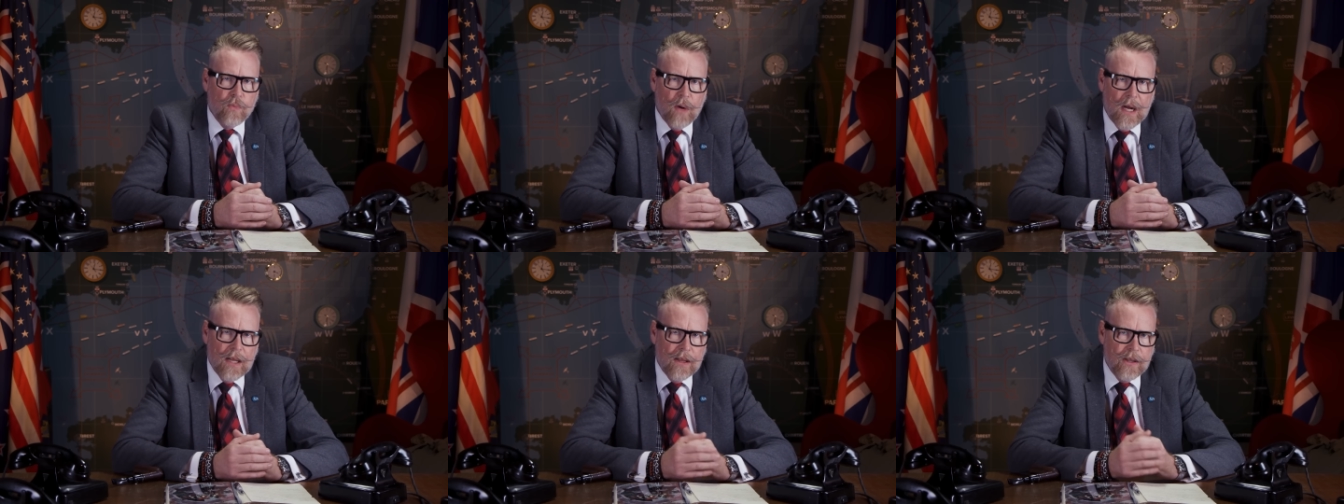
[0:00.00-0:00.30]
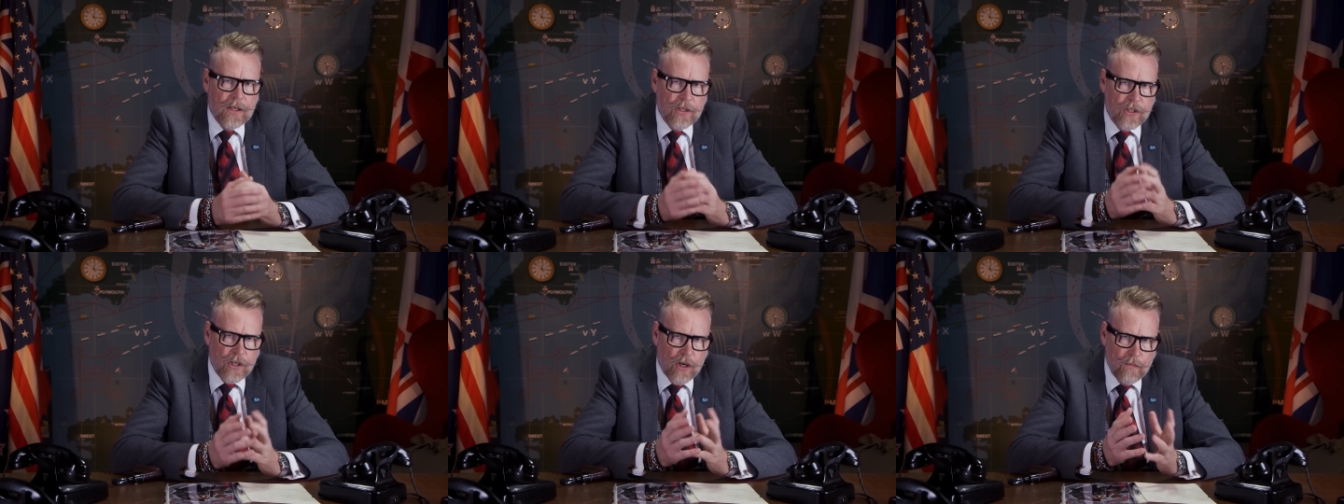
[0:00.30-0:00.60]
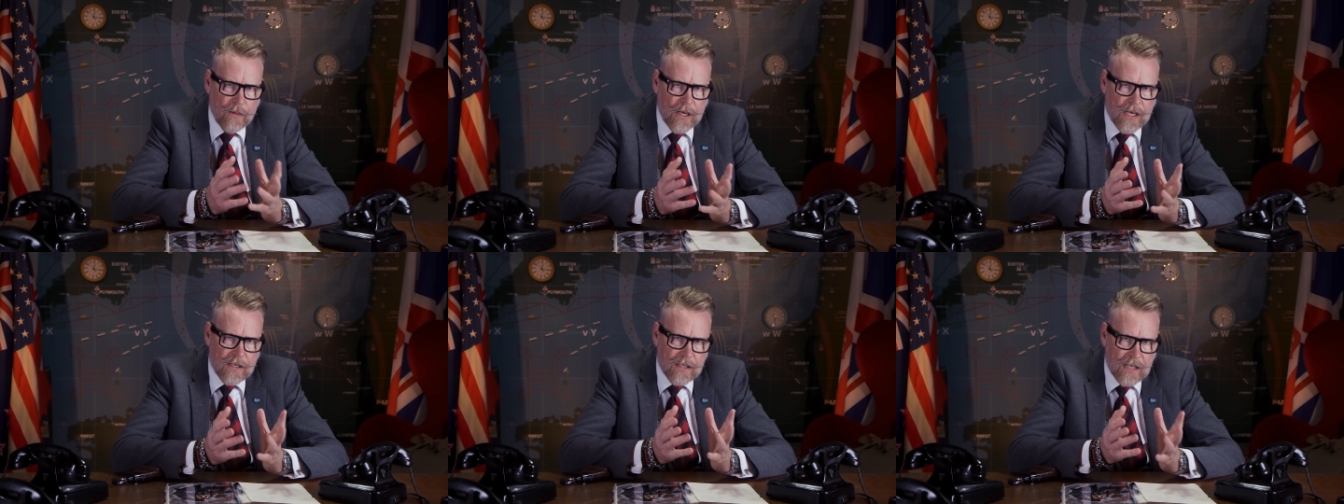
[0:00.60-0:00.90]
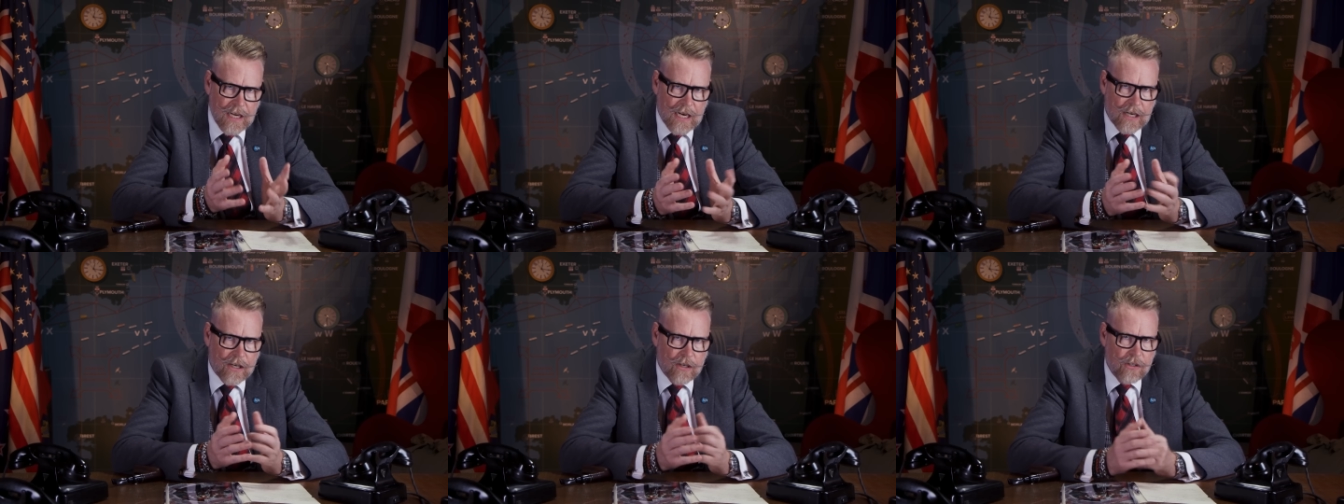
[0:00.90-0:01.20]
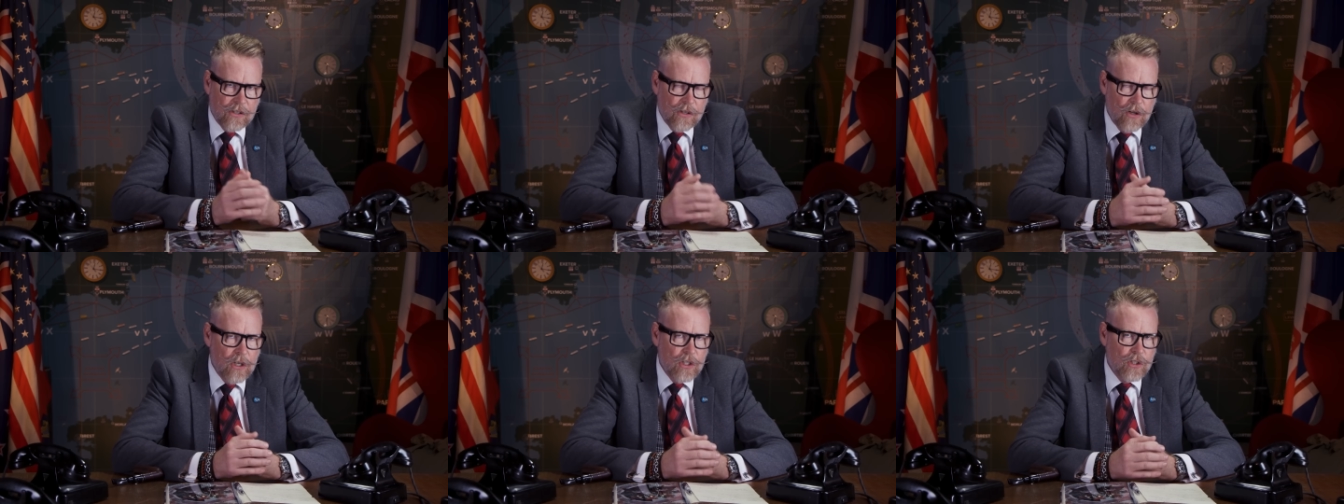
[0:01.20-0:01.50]
while the German
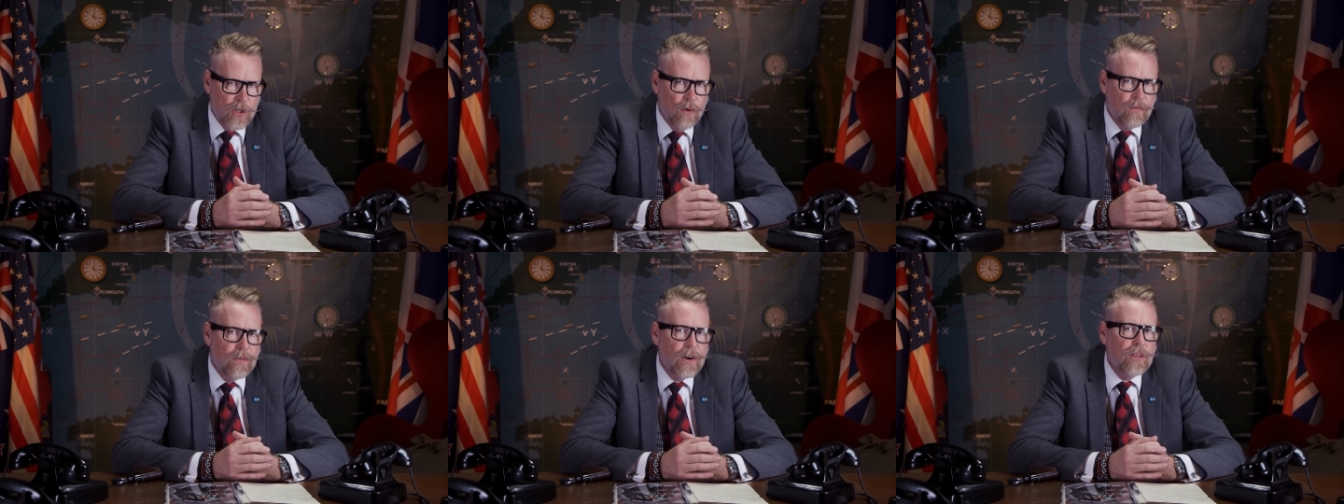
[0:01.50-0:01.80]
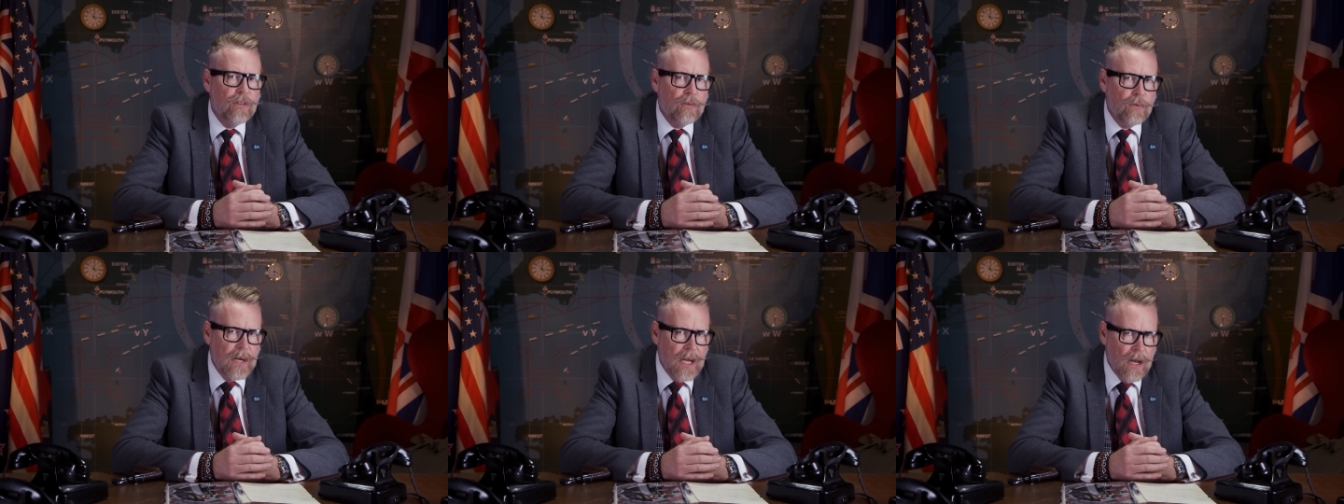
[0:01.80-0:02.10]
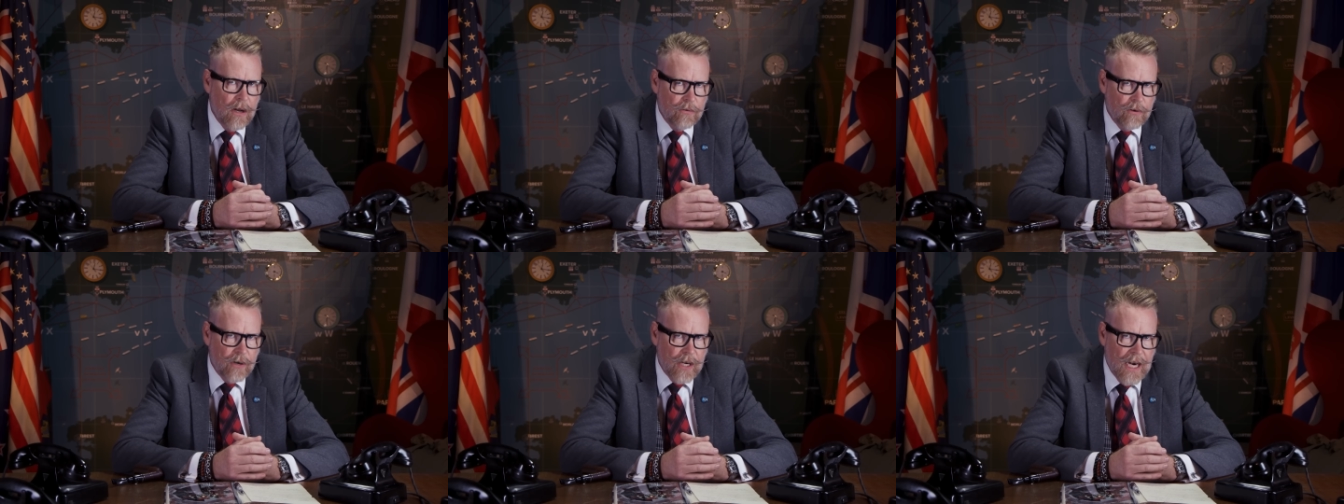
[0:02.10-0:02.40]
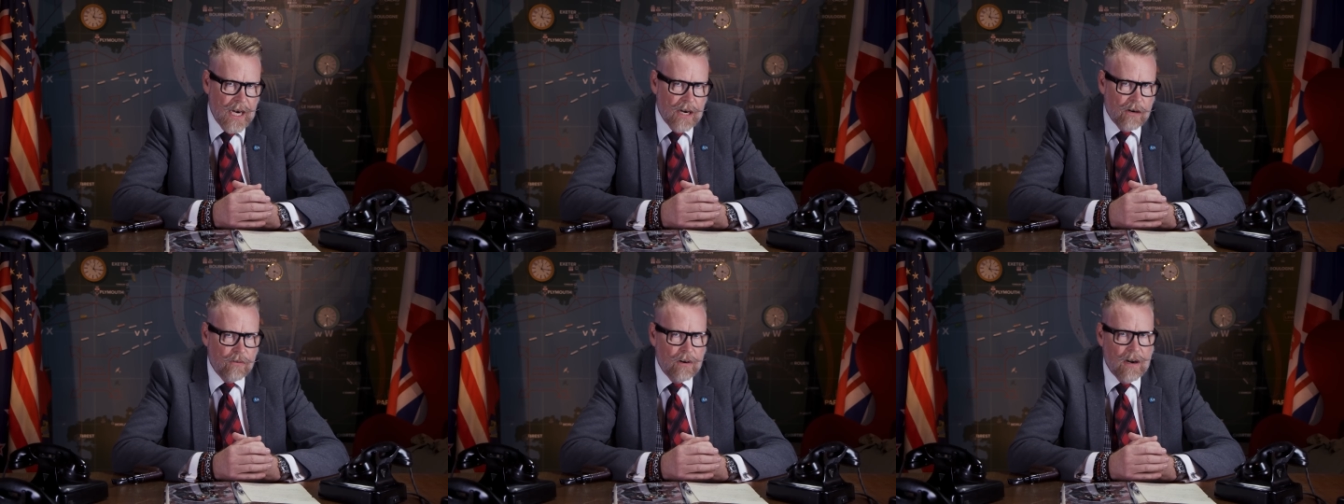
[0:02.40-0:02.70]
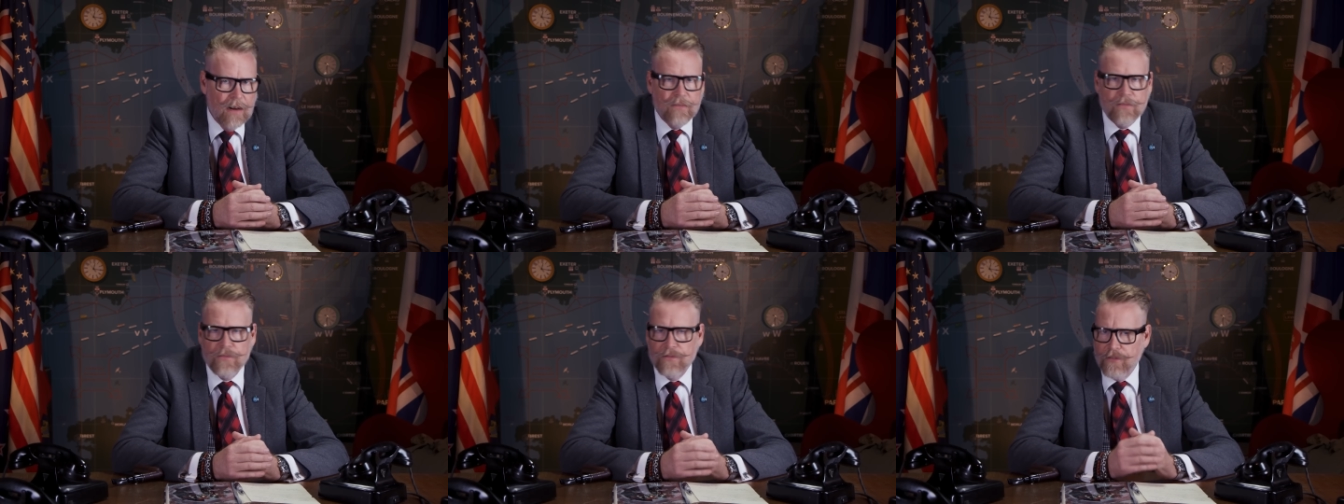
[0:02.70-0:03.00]
attackers lost over three hundred
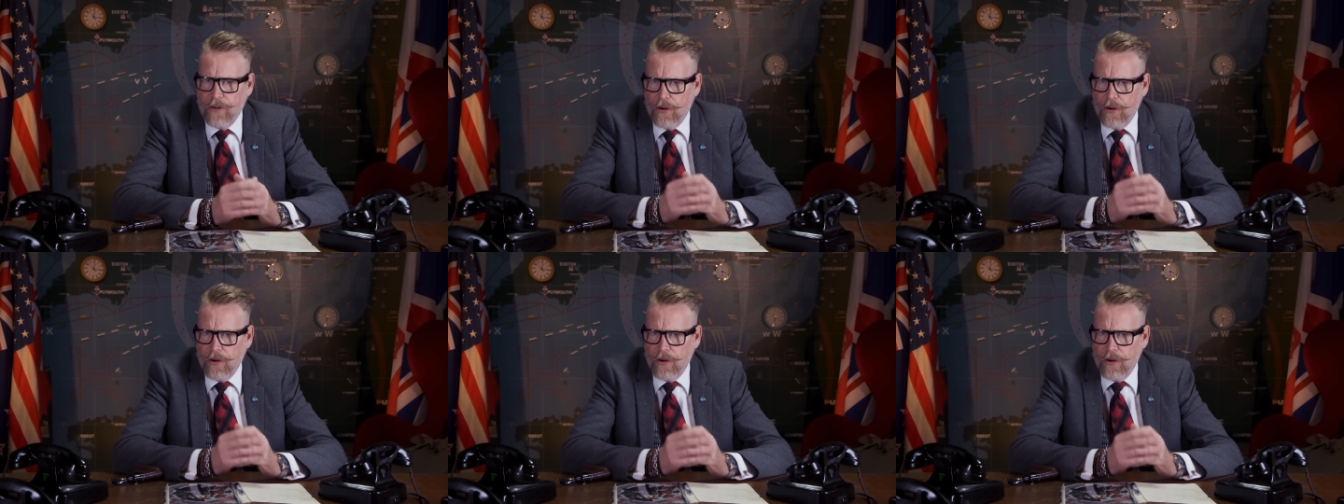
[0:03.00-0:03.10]
aircraft,